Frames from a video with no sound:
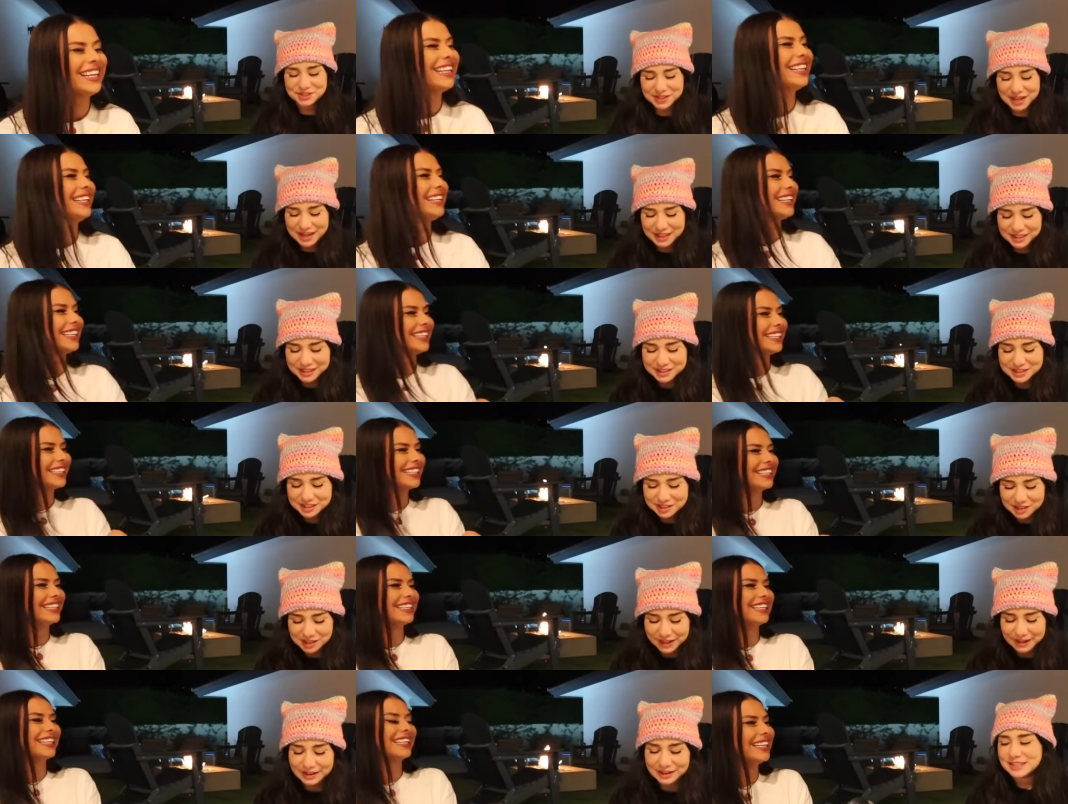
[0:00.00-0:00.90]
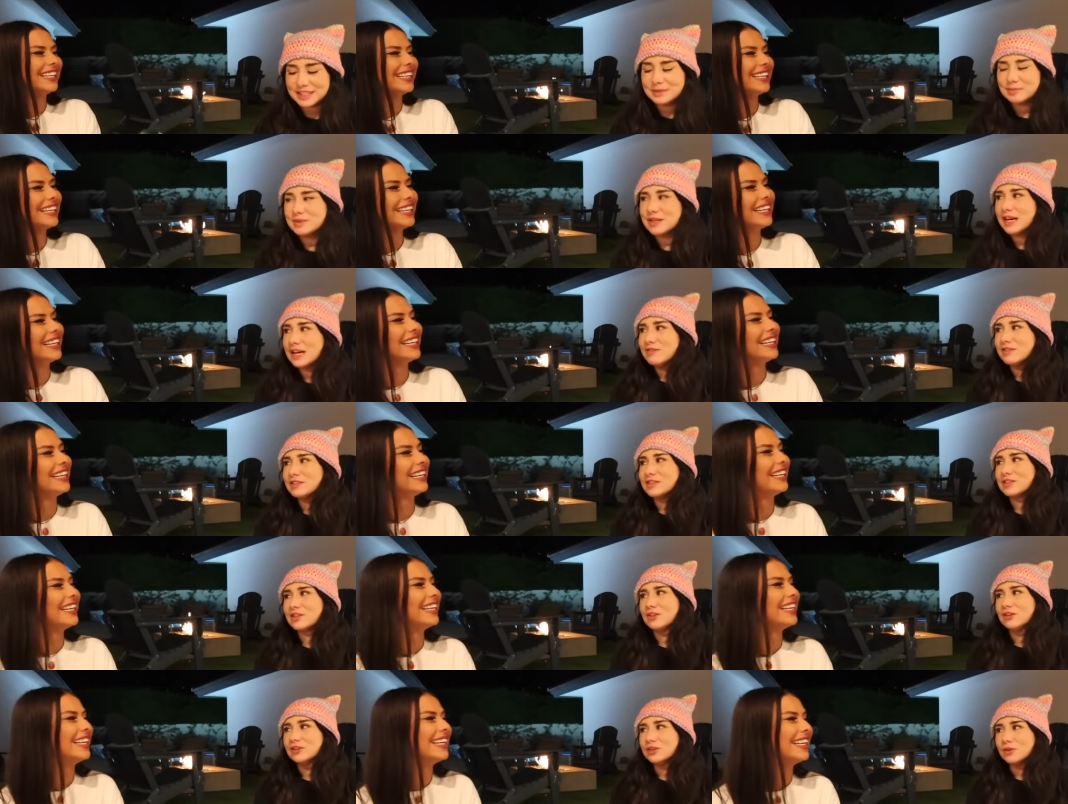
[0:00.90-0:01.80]
Speaker 1: I need to like deep dive
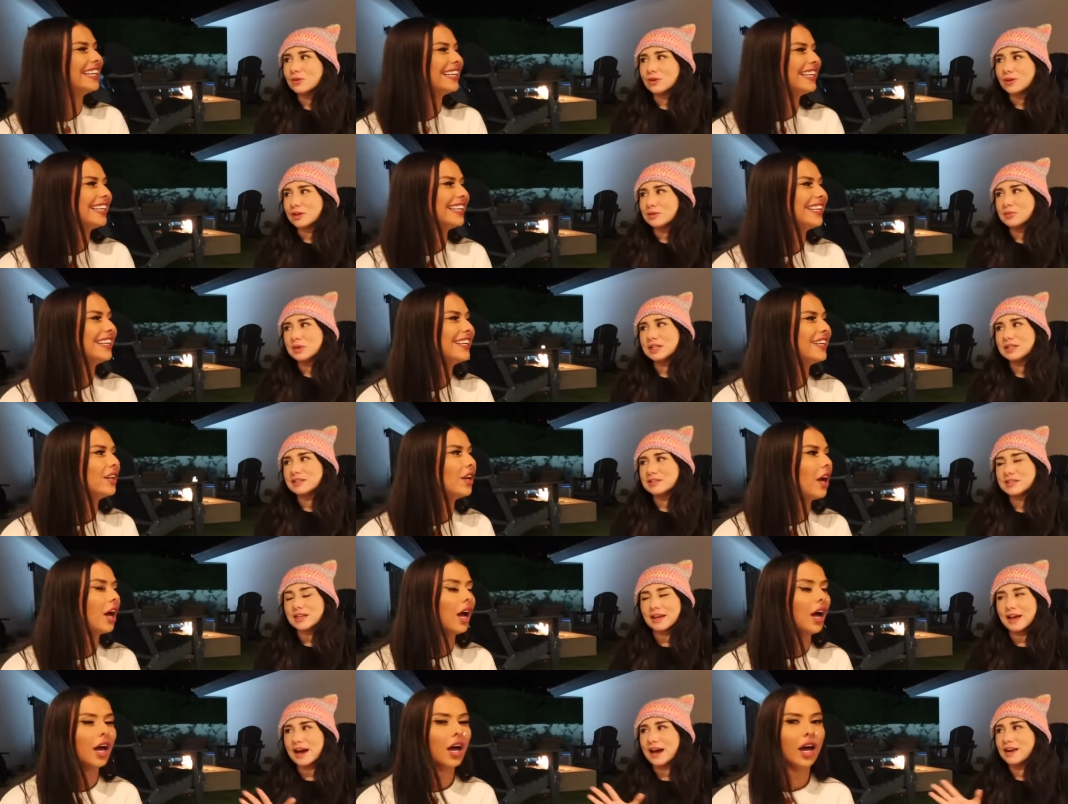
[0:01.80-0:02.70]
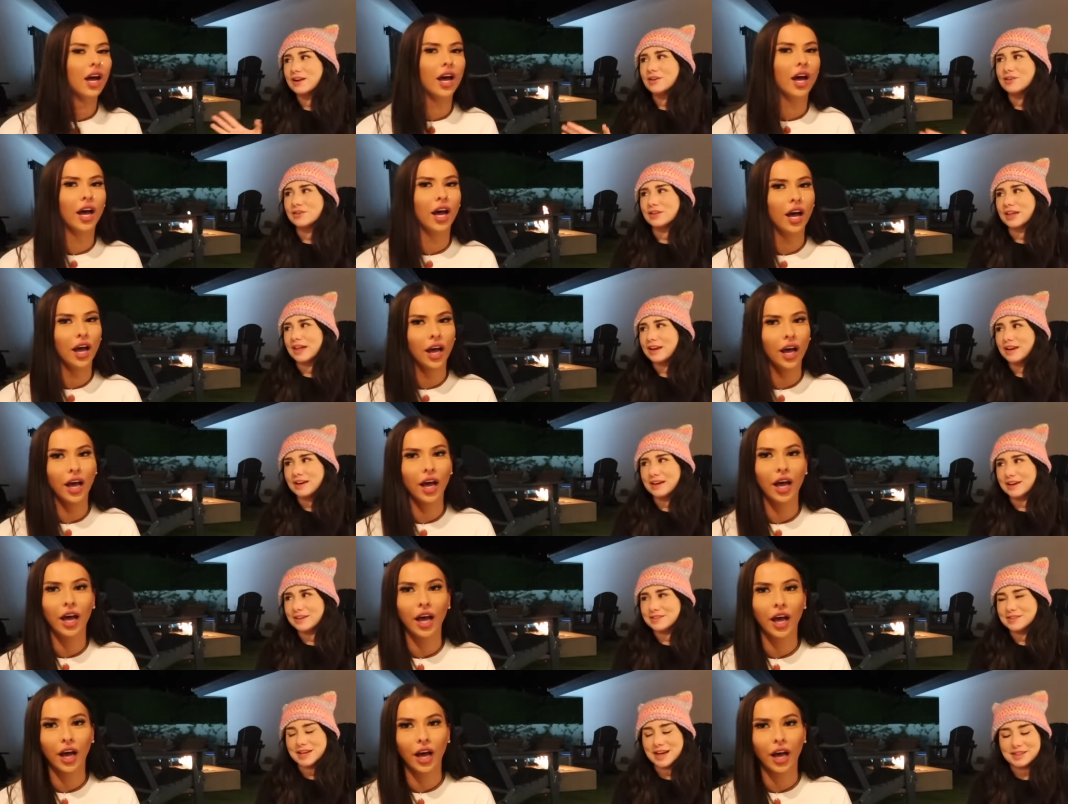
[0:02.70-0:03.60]
into the lore because like I don't get it
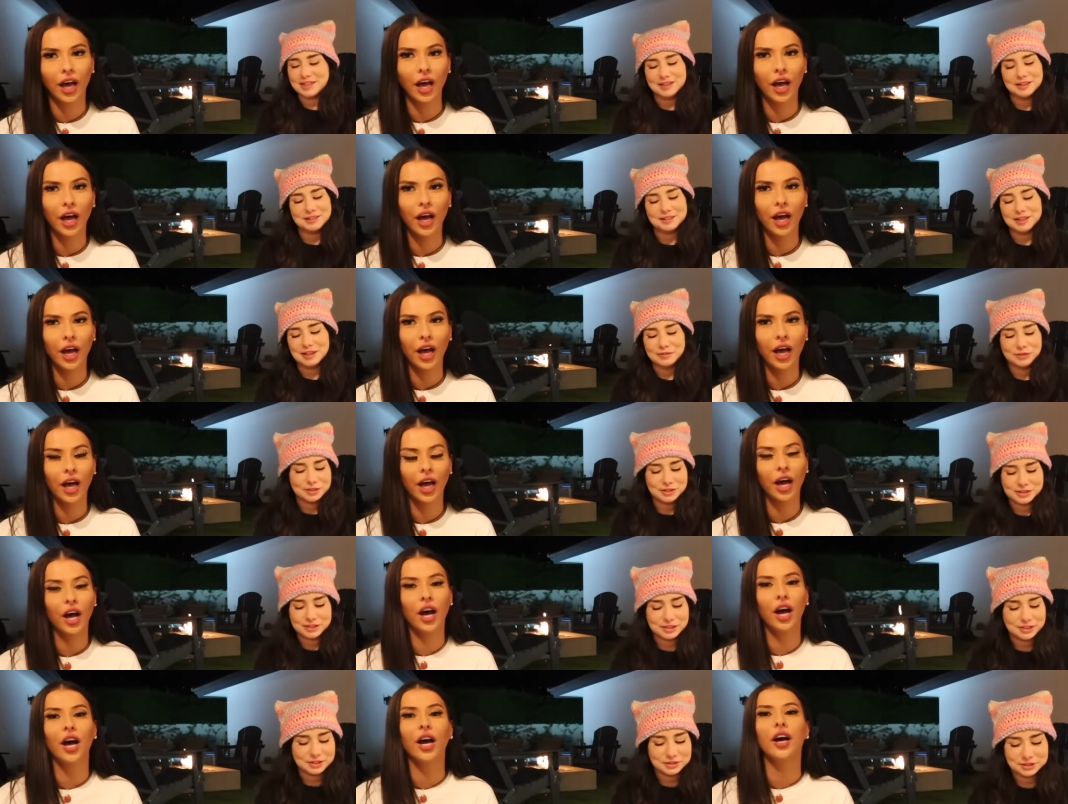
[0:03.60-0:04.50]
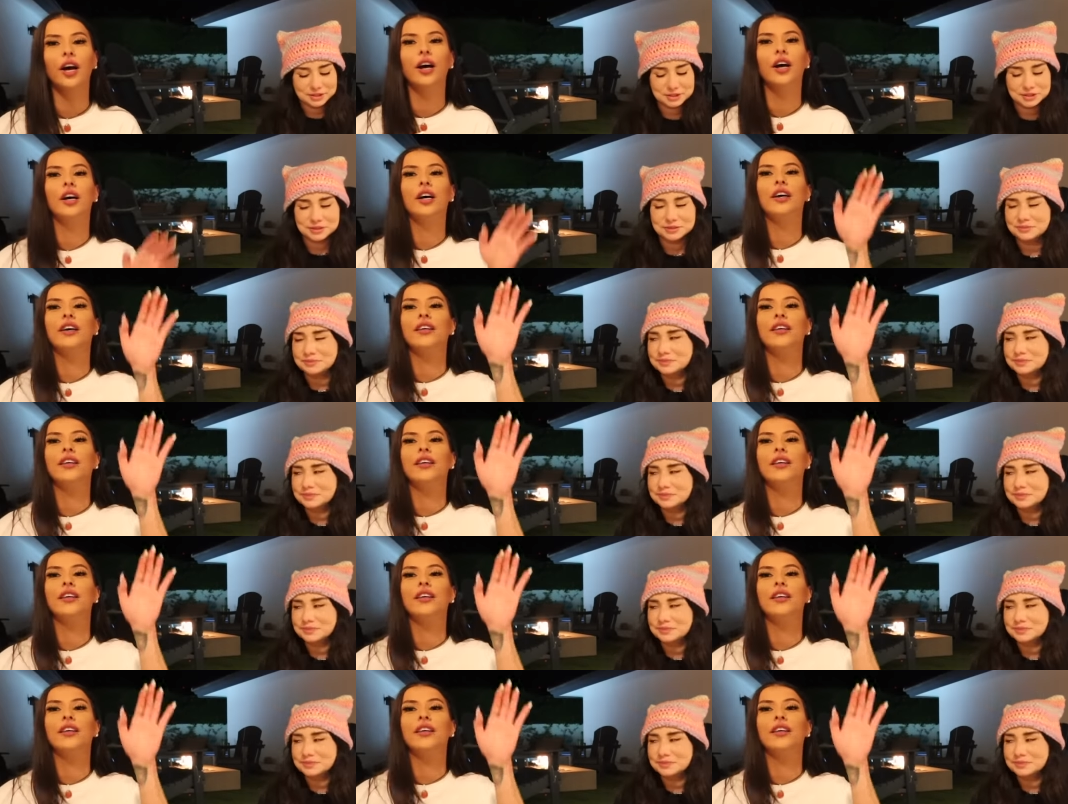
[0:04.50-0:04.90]
at, the level that you do.